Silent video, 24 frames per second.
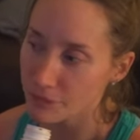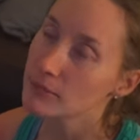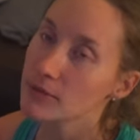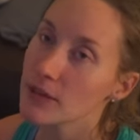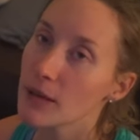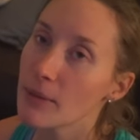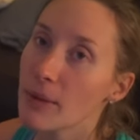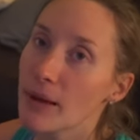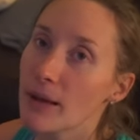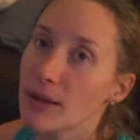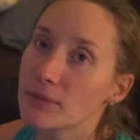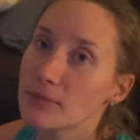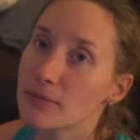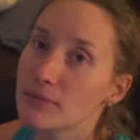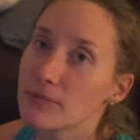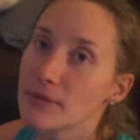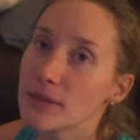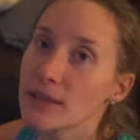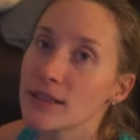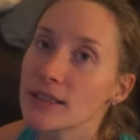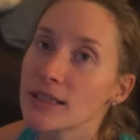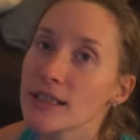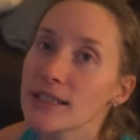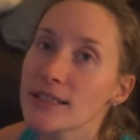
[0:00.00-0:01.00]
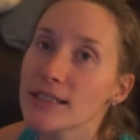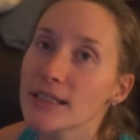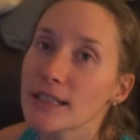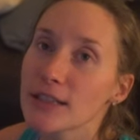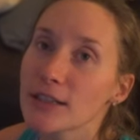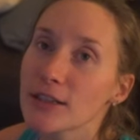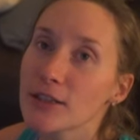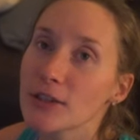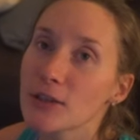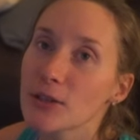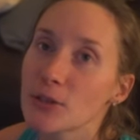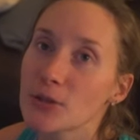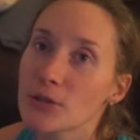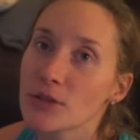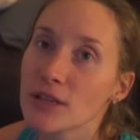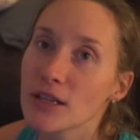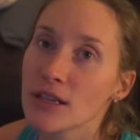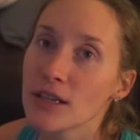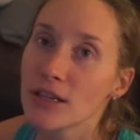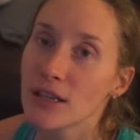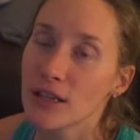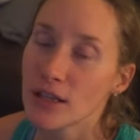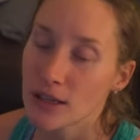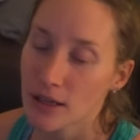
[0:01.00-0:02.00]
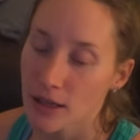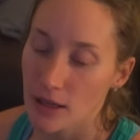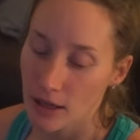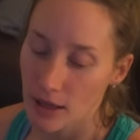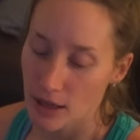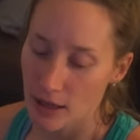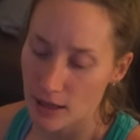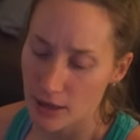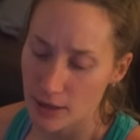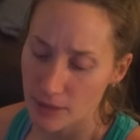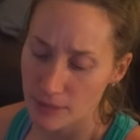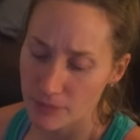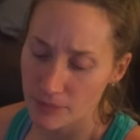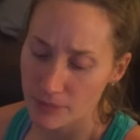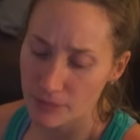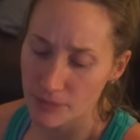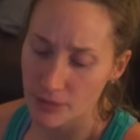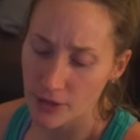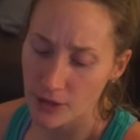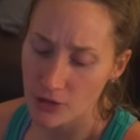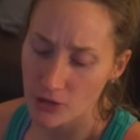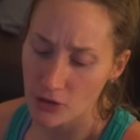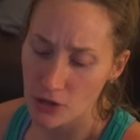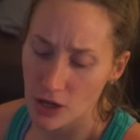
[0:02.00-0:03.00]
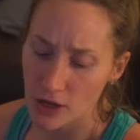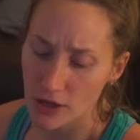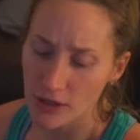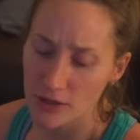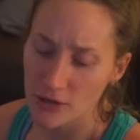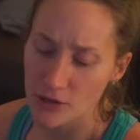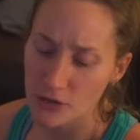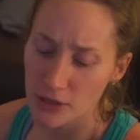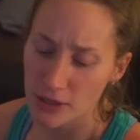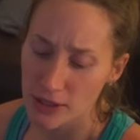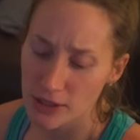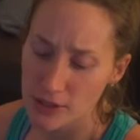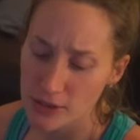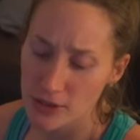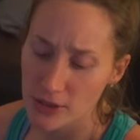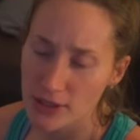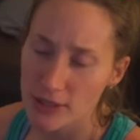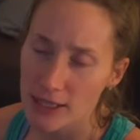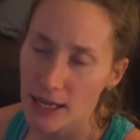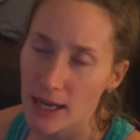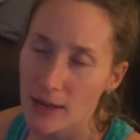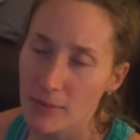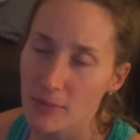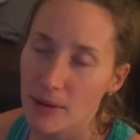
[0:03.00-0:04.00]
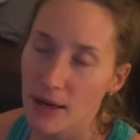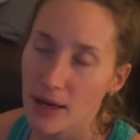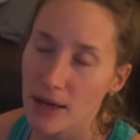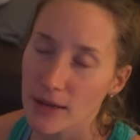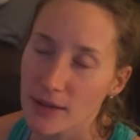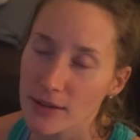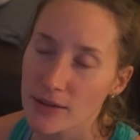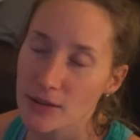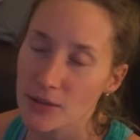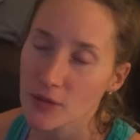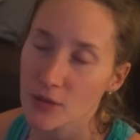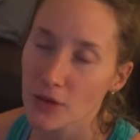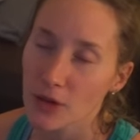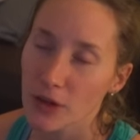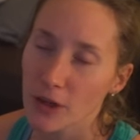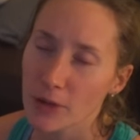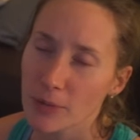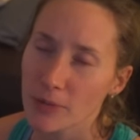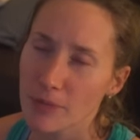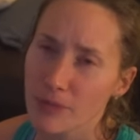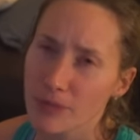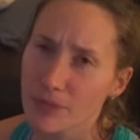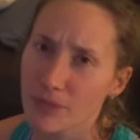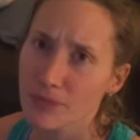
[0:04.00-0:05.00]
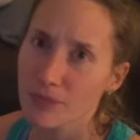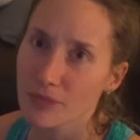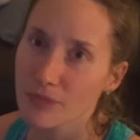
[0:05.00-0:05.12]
Not bad. It tastes like those um, chocolate drinks your dad buys from